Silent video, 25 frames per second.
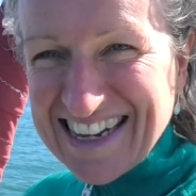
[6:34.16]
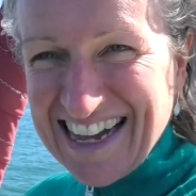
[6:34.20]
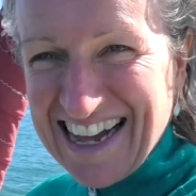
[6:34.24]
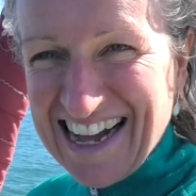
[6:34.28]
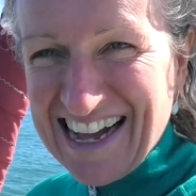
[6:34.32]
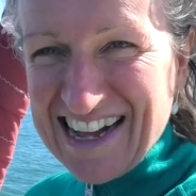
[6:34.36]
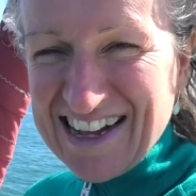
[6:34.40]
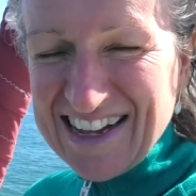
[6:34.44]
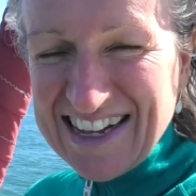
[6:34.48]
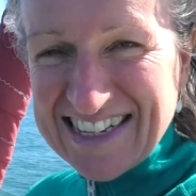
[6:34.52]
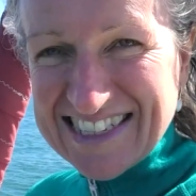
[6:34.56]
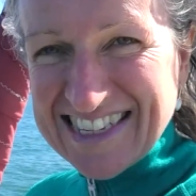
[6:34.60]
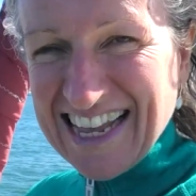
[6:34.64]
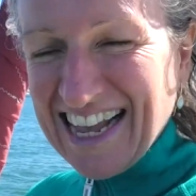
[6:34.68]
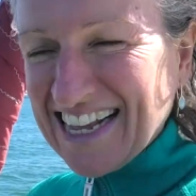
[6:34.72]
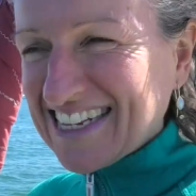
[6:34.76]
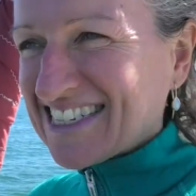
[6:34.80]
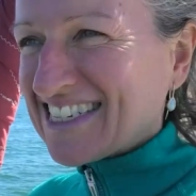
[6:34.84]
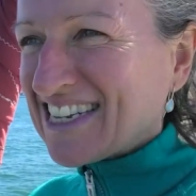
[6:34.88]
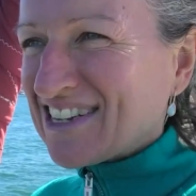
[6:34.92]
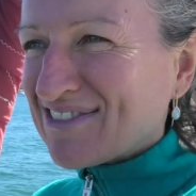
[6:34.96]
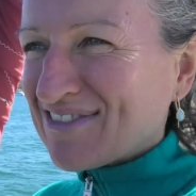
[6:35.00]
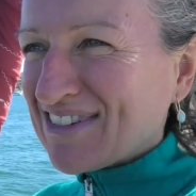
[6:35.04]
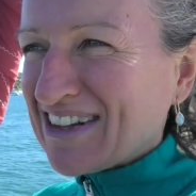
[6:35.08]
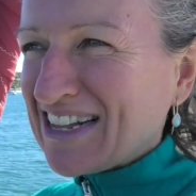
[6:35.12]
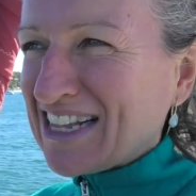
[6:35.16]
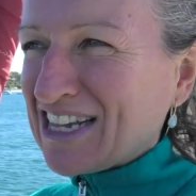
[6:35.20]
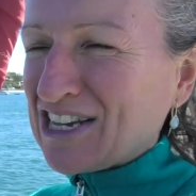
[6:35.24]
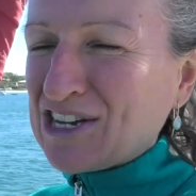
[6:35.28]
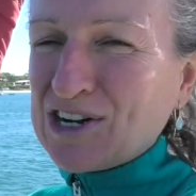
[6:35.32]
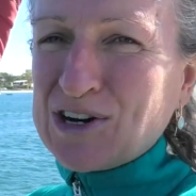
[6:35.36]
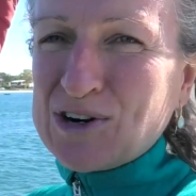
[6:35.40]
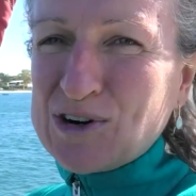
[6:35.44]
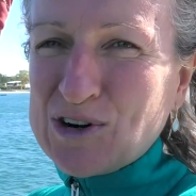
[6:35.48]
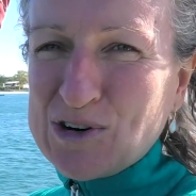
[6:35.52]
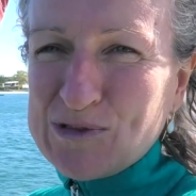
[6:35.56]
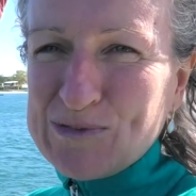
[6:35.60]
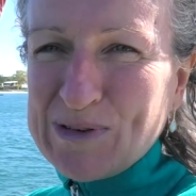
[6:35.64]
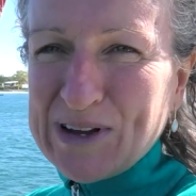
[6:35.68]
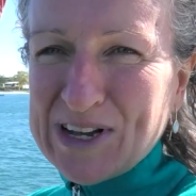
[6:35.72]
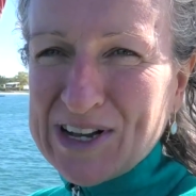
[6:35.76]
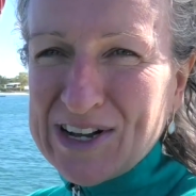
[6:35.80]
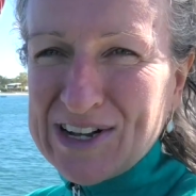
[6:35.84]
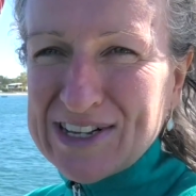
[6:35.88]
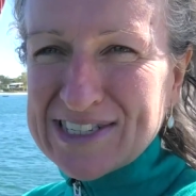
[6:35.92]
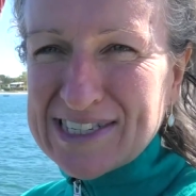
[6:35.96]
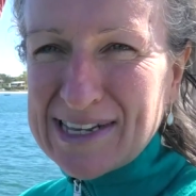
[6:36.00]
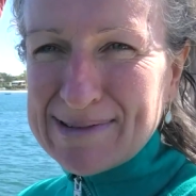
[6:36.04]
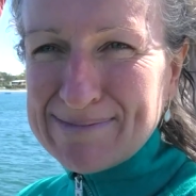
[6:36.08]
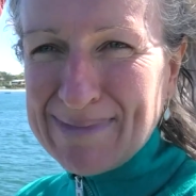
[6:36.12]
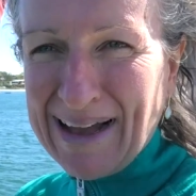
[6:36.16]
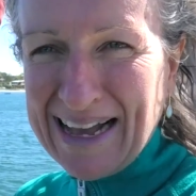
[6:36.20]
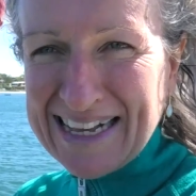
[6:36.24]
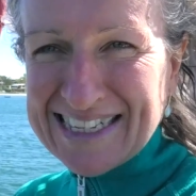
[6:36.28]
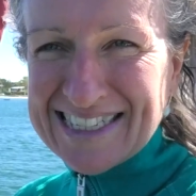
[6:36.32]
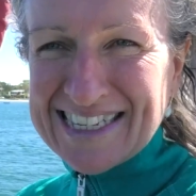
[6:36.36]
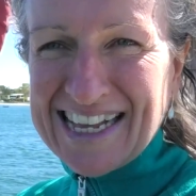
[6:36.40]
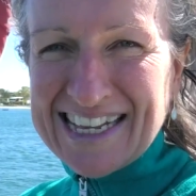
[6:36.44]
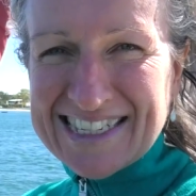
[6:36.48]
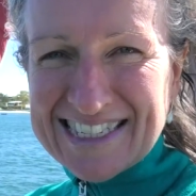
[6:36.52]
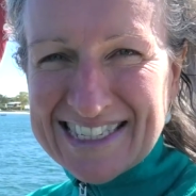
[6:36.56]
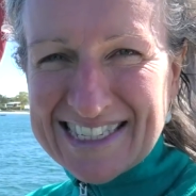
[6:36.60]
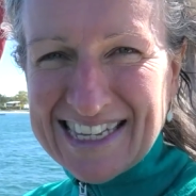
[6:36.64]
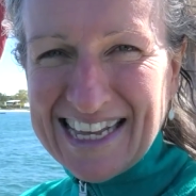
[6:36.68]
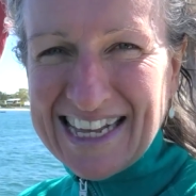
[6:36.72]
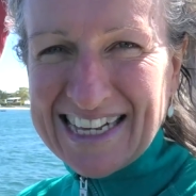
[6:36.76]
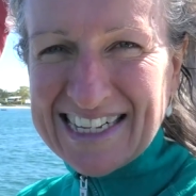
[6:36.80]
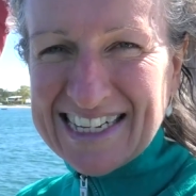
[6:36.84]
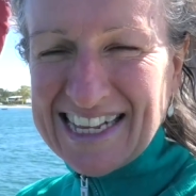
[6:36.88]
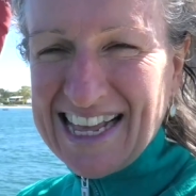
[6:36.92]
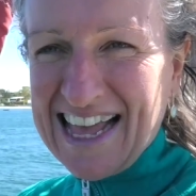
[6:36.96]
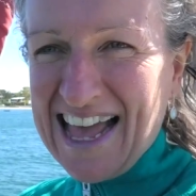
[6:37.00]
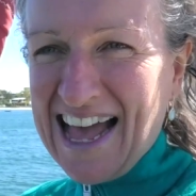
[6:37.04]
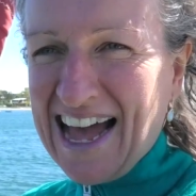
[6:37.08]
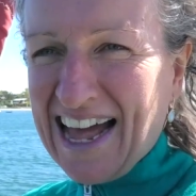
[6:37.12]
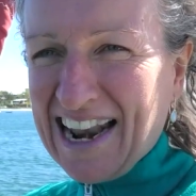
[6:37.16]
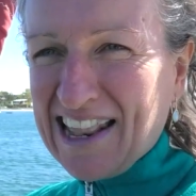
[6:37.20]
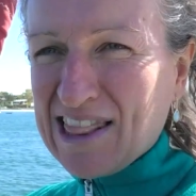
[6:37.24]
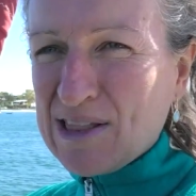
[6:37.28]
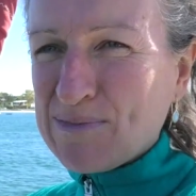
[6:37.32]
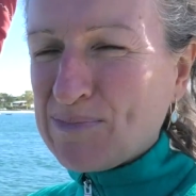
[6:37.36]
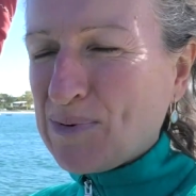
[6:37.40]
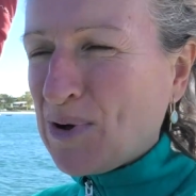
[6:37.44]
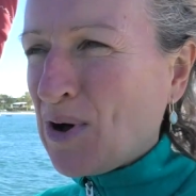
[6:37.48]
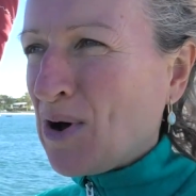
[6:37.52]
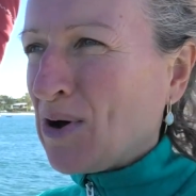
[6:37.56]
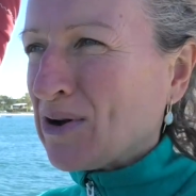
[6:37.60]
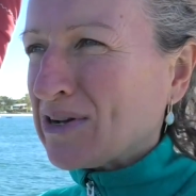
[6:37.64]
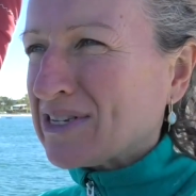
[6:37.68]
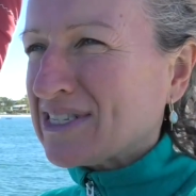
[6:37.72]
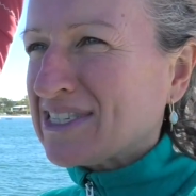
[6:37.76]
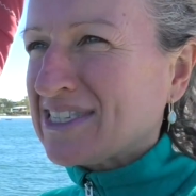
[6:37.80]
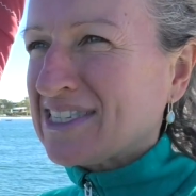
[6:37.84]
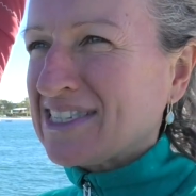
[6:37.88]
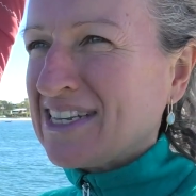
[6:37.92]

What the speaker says: it's actually really cool because it makes us think out of the box,